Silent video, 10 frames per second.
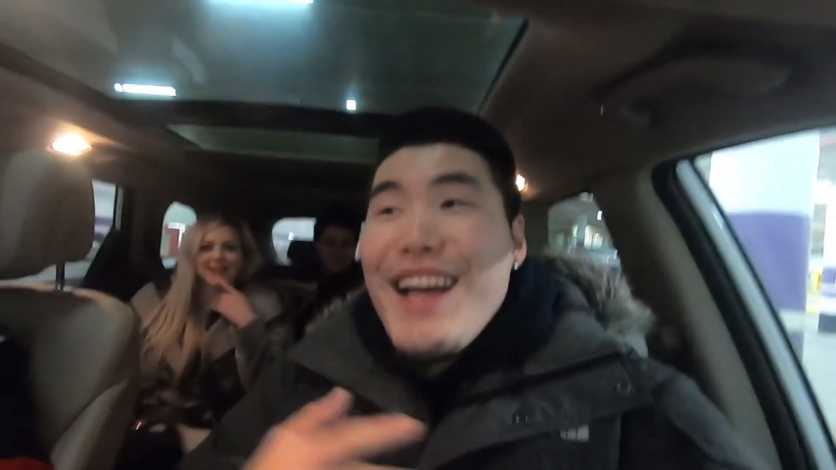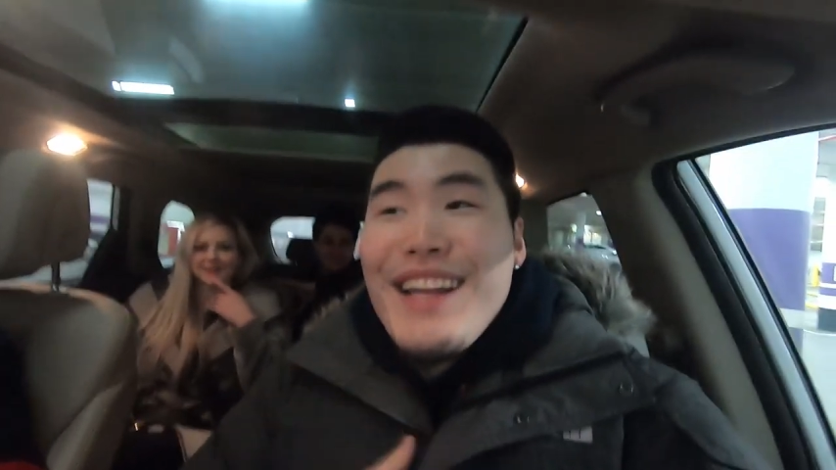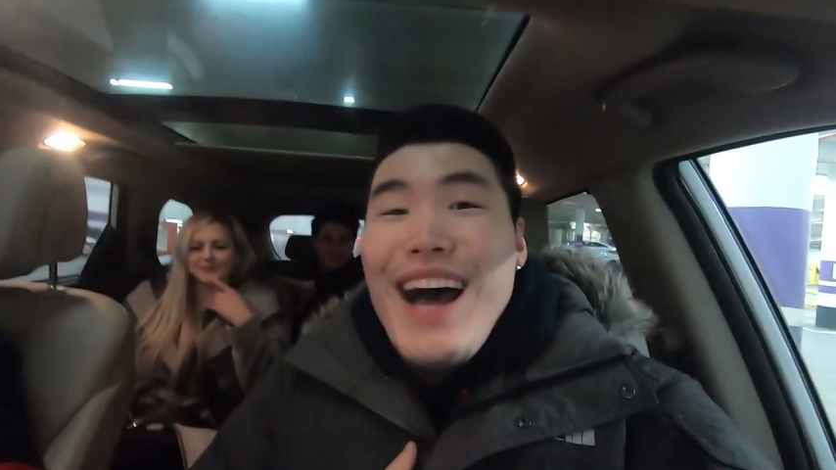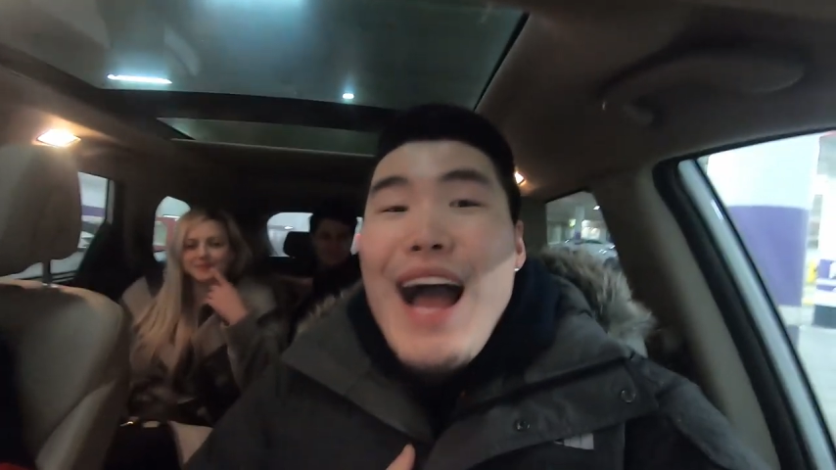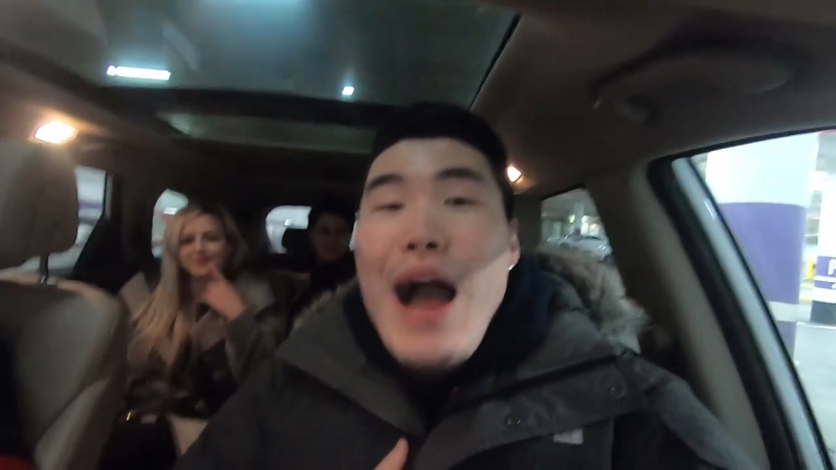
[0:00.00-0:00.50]

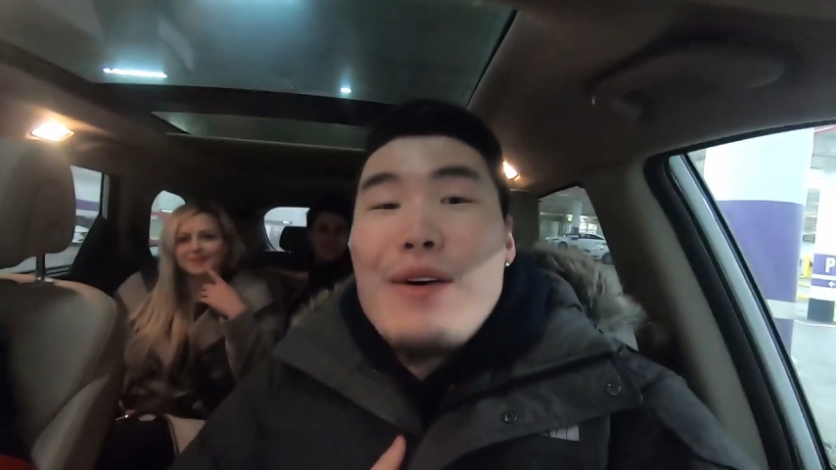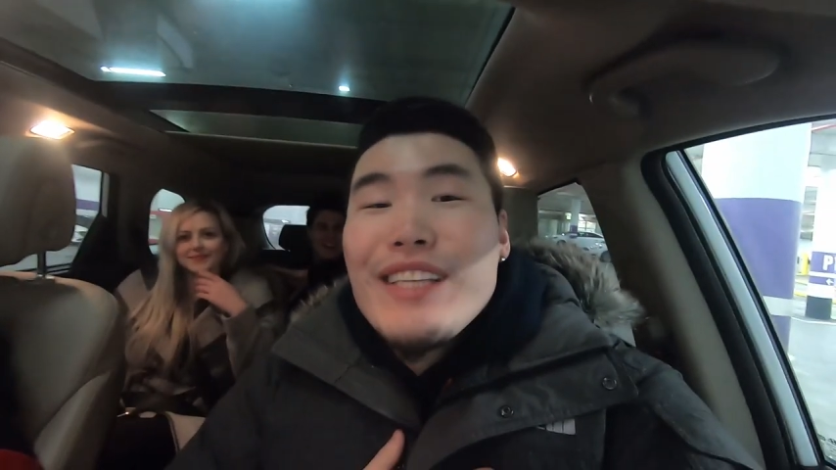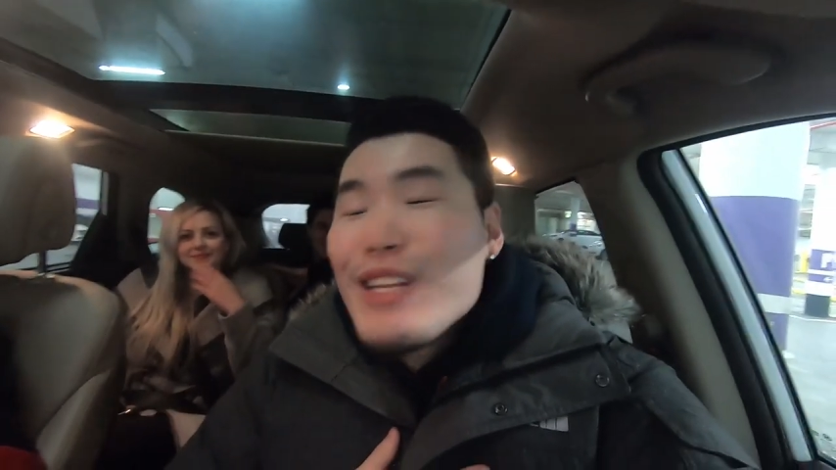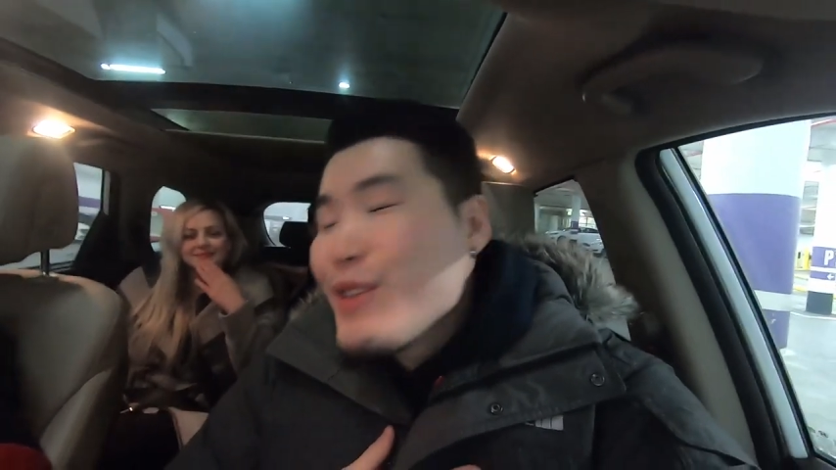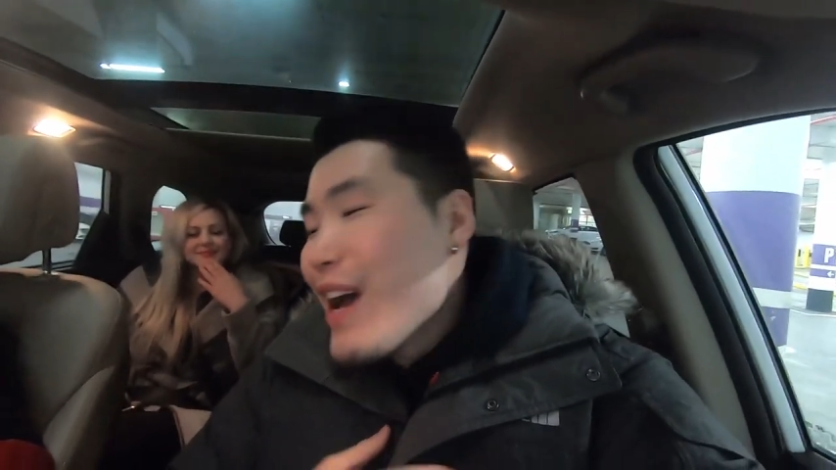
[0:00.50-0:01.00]
No, I
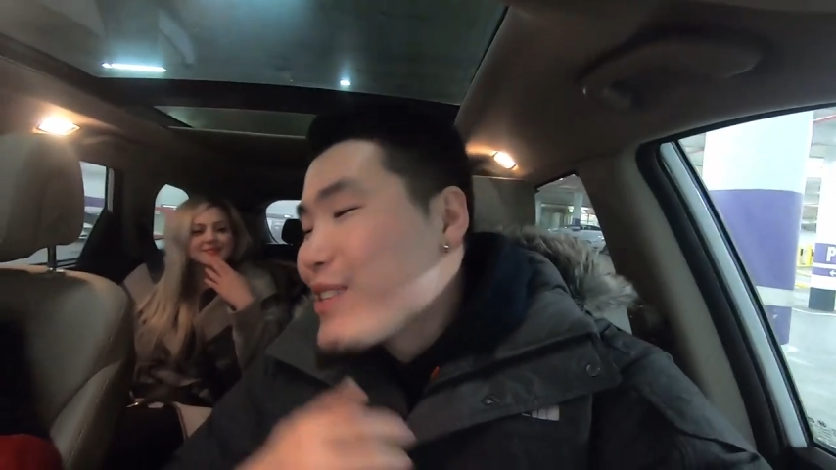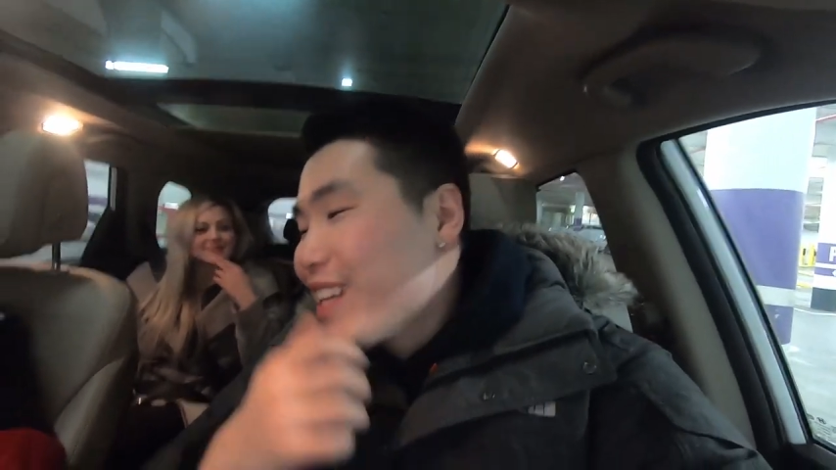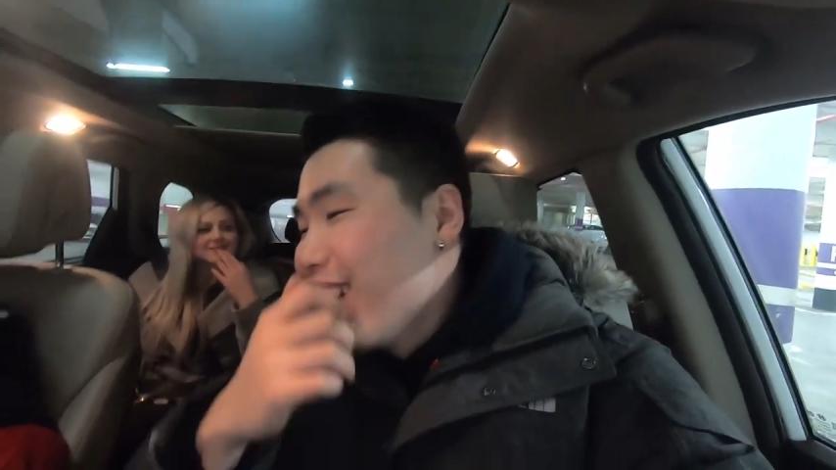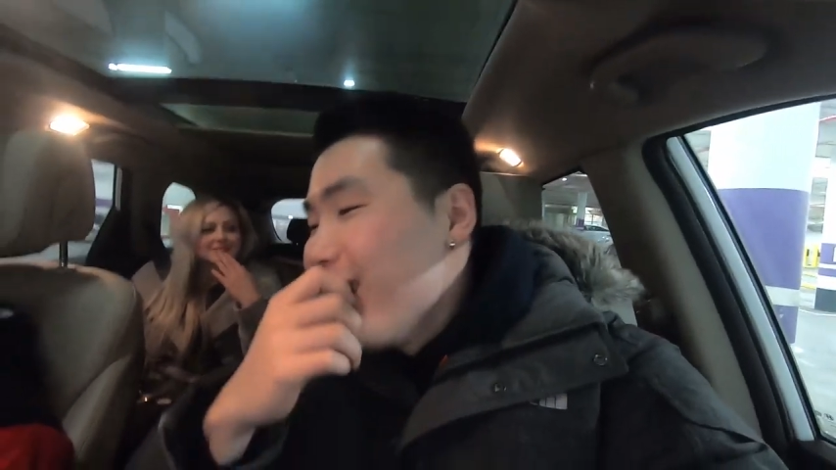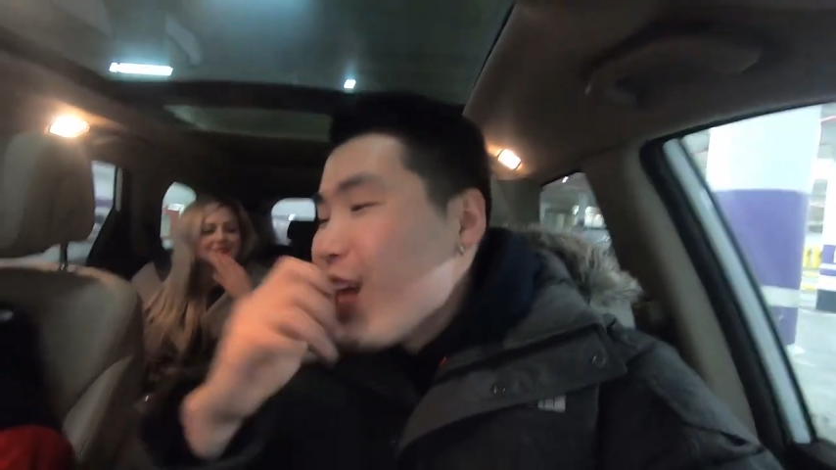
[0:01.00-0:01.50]
wasn't going to do that.
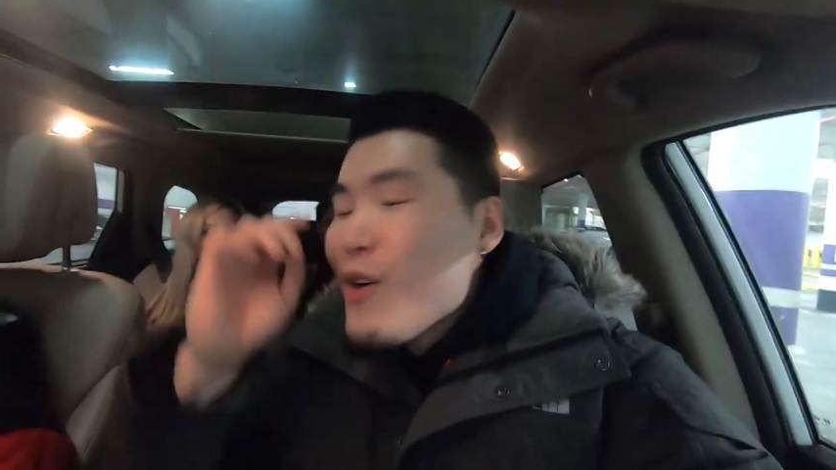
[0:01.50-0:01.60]
No,